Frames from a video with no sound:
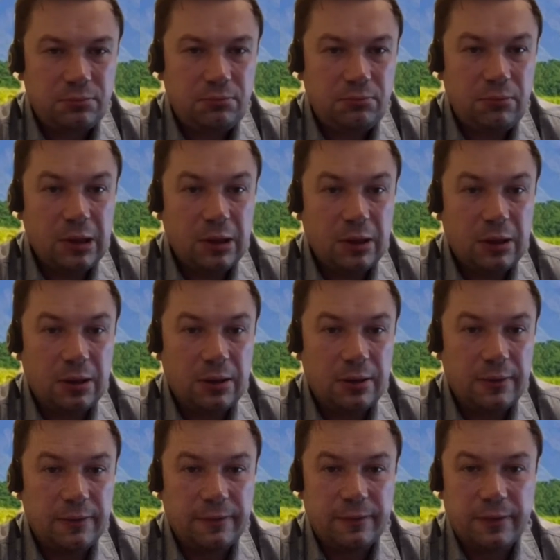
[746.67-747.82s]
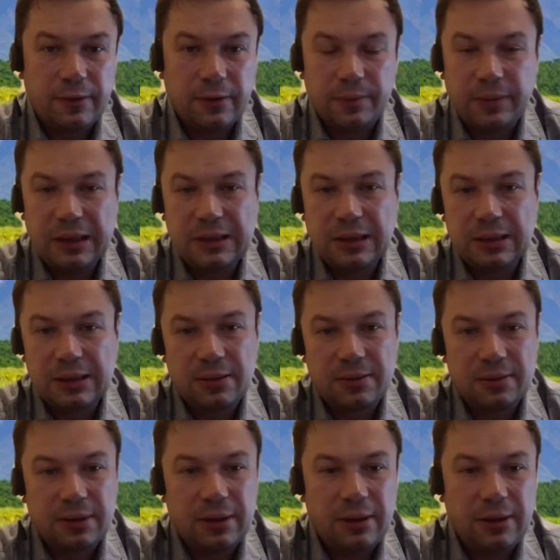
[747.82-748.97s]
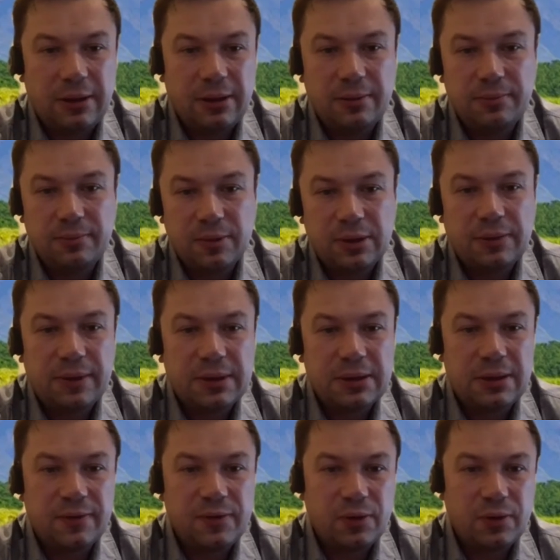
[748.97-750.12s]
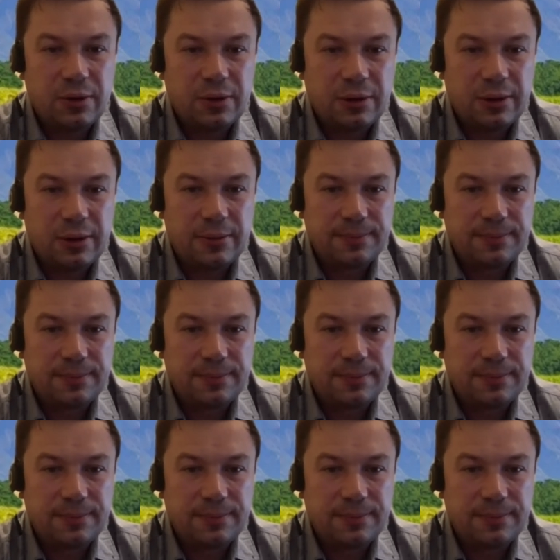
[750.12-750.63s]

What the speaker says: So, for example, he says, I saved you